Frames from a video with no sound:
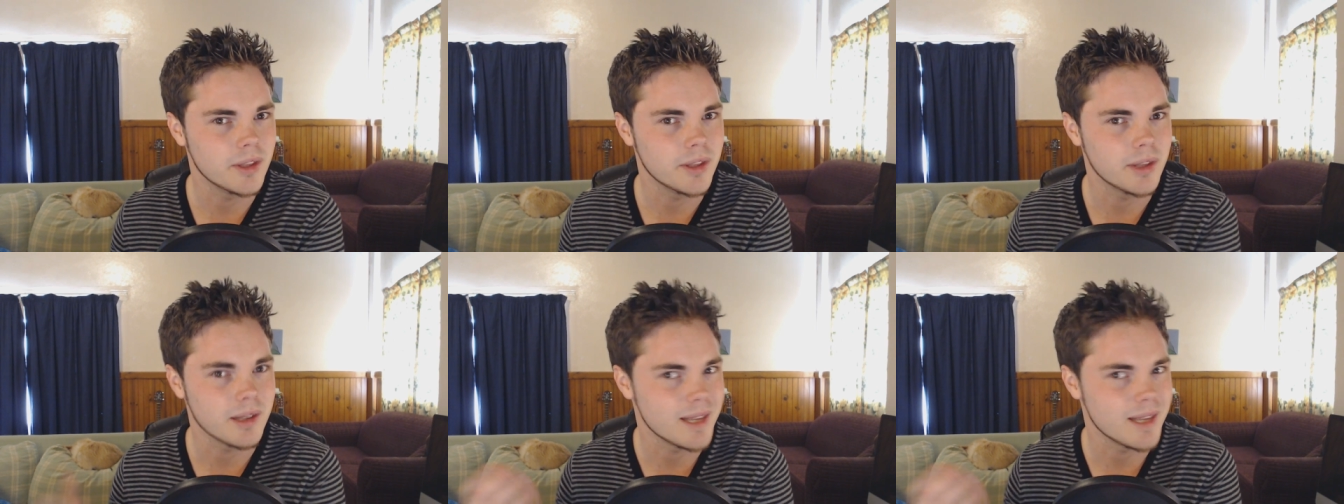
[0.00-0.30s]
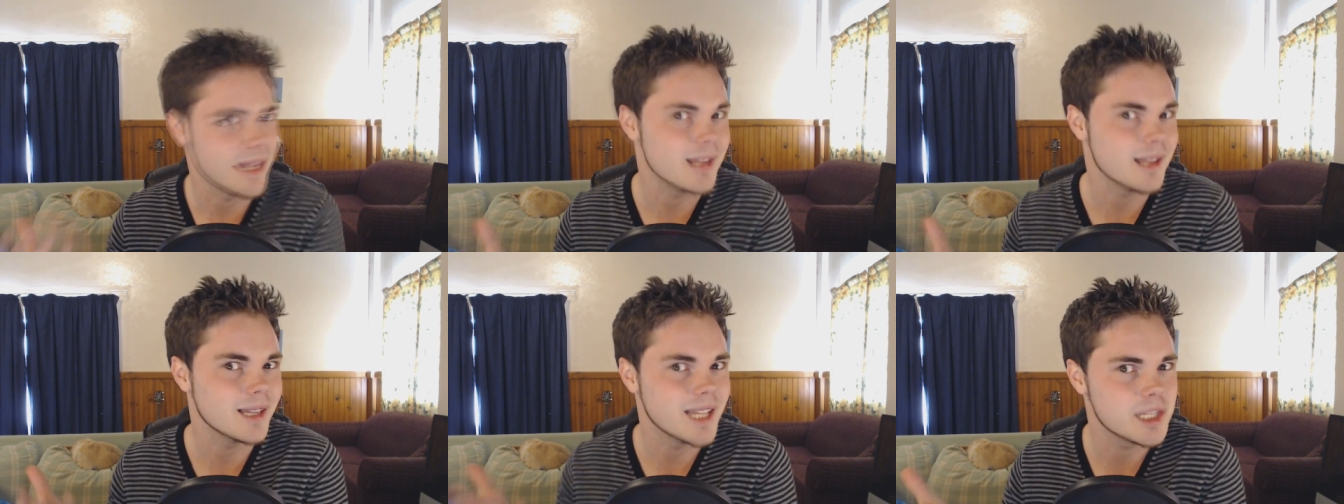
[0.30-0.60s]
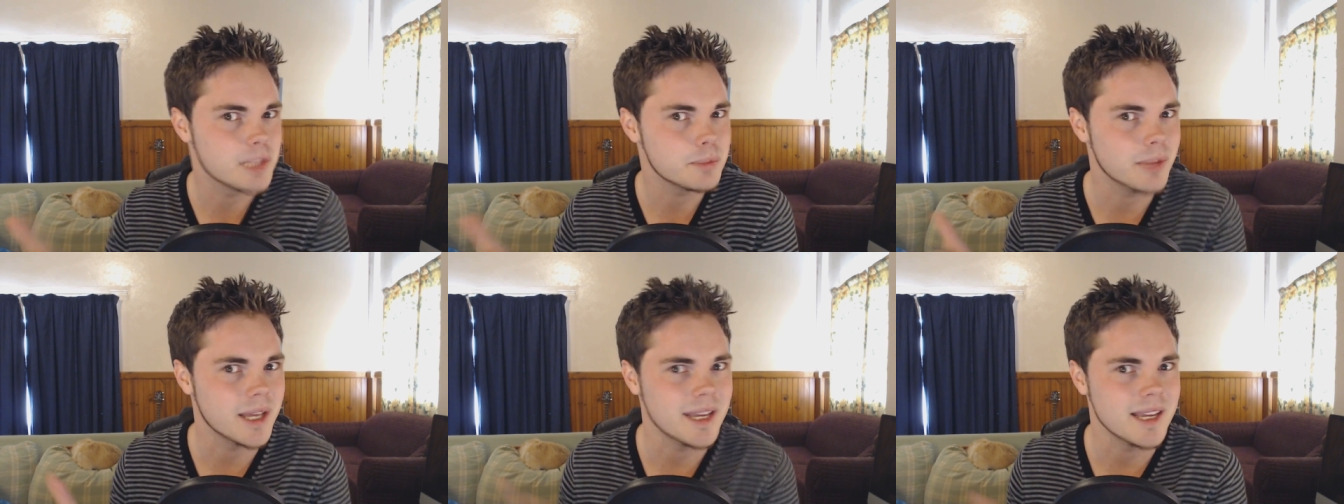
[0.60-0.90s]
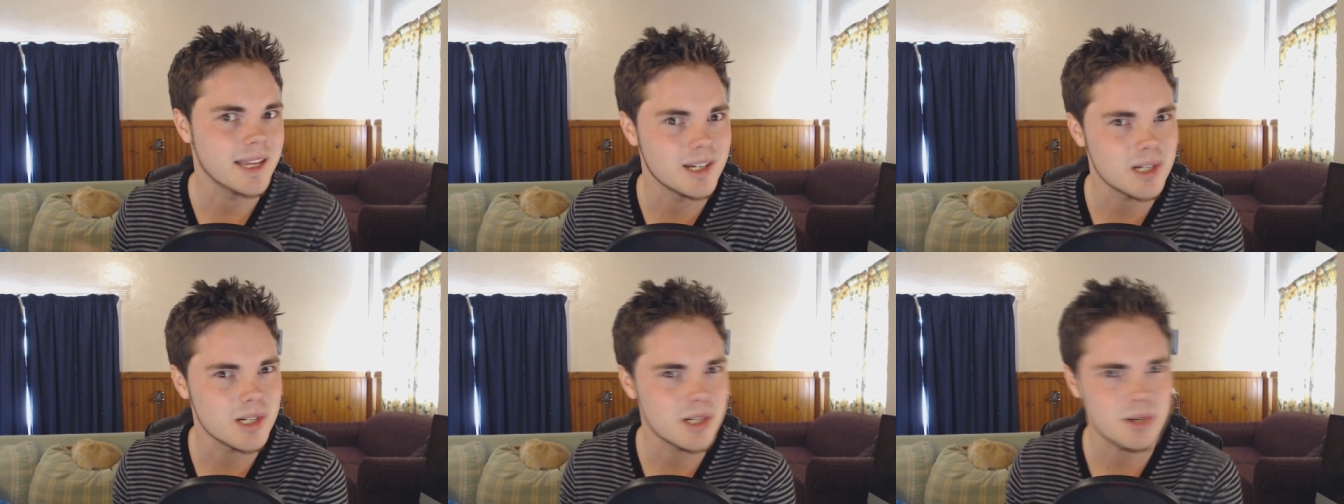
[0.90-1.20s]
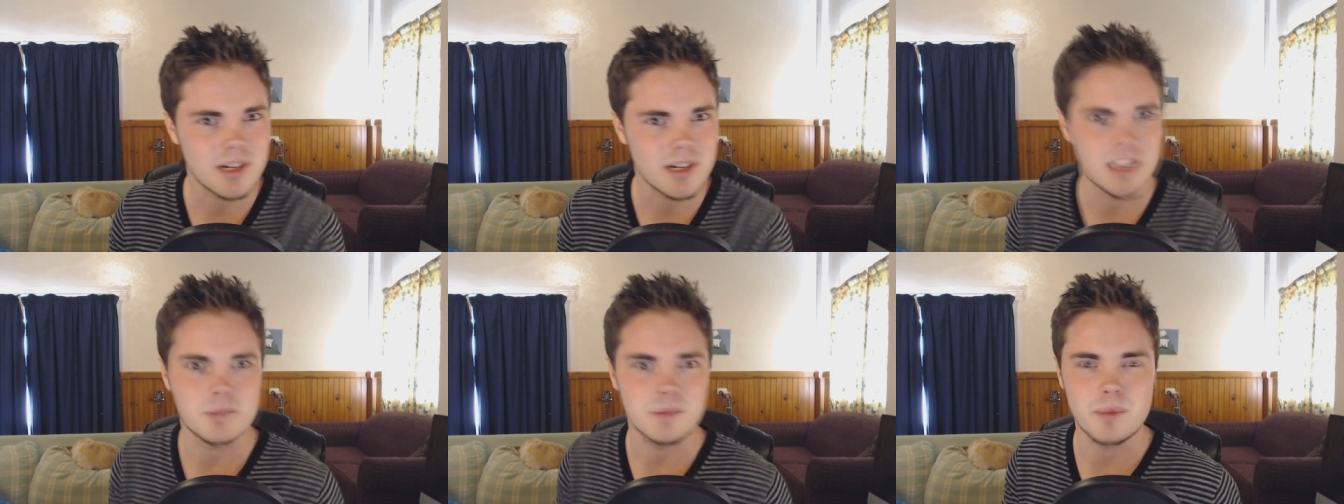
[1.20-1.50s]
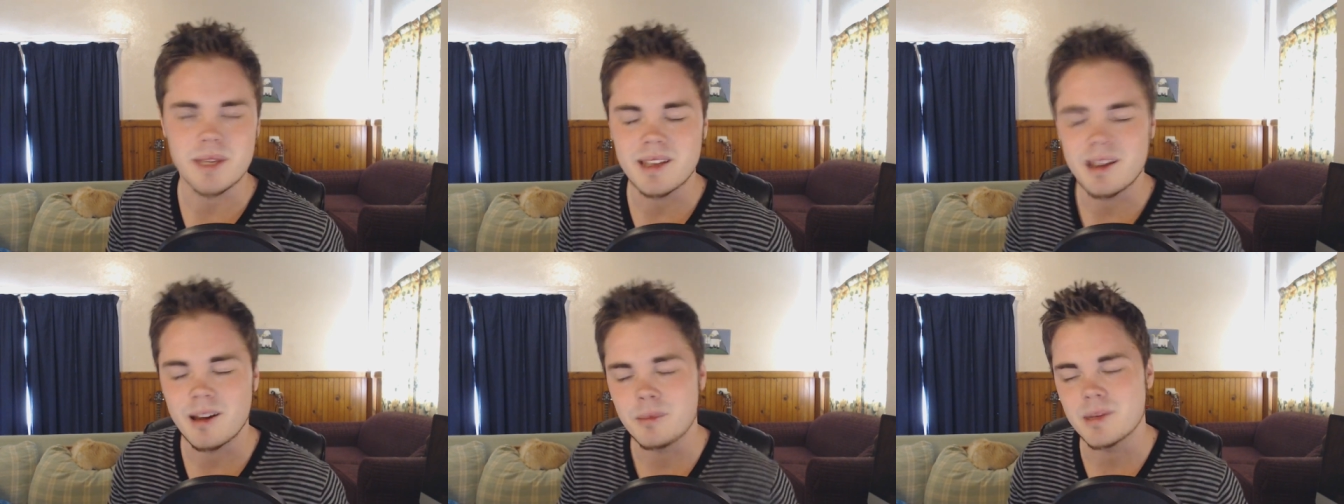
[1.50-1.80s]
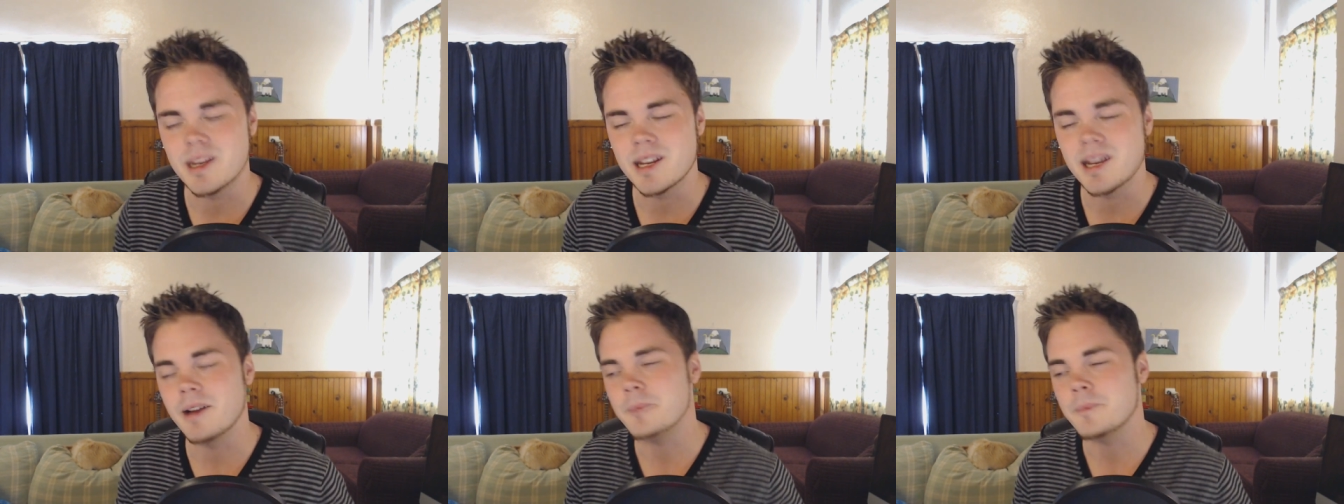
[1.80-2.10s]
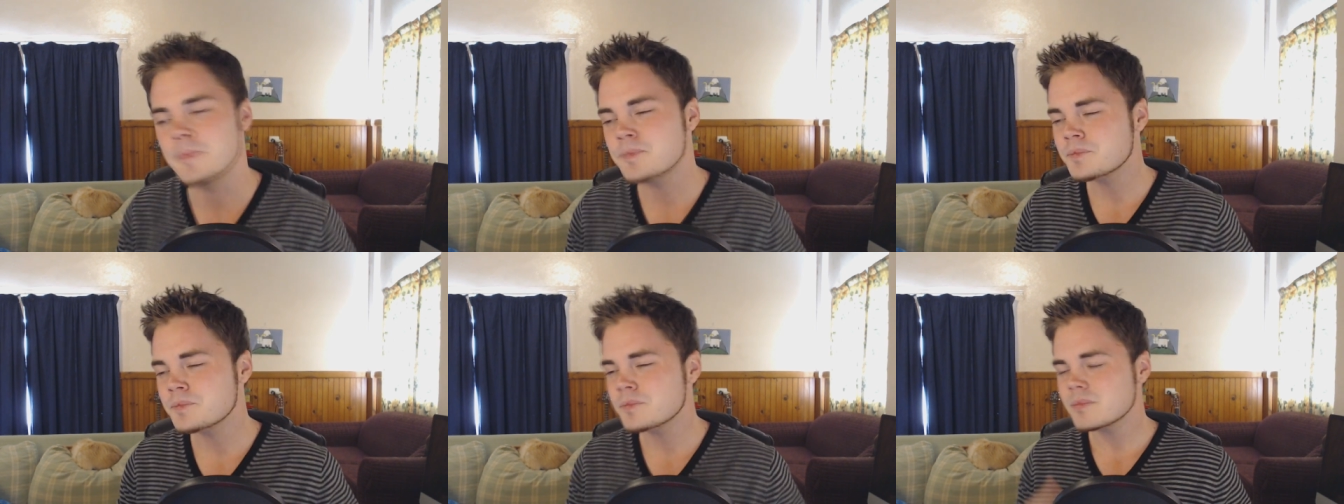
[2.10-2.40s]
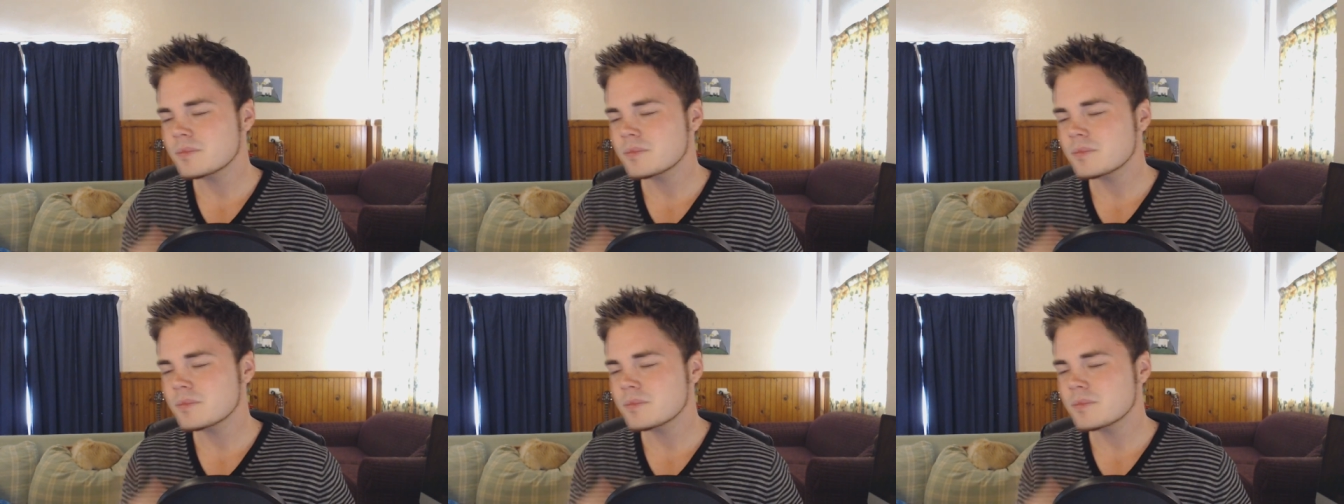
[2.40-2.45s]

the Let's Play industry has become now.